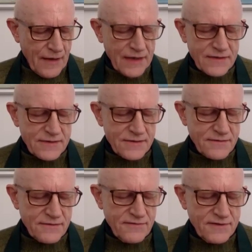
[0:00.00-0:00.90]
And
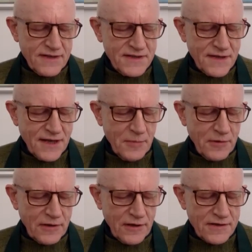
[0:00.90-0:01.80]
Vanessa
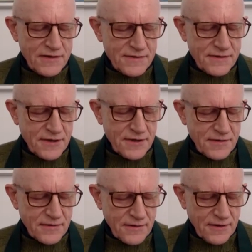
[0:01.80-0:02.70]
Abel asked
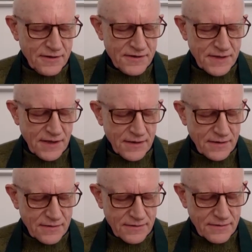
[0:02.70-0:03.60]

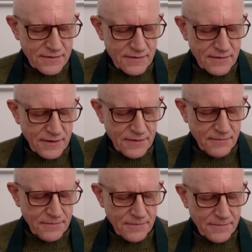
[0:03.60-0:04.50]
Hosan
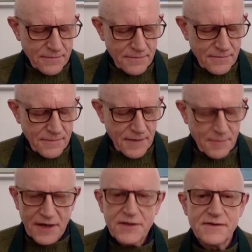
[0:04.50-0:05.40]
um,
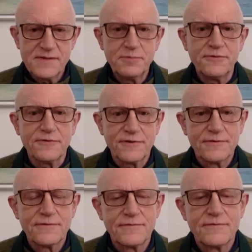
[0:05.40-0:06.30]
about his book,
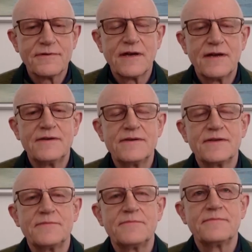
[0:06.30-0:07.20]
and
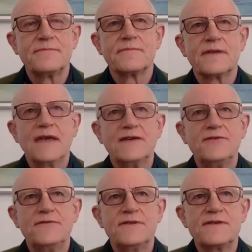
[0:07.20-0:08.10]
can
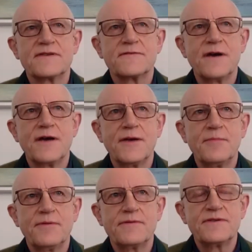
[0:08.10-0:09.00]
you
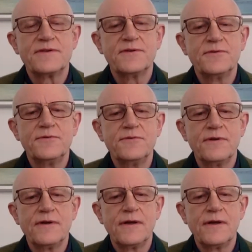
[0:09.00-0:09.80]
describe two,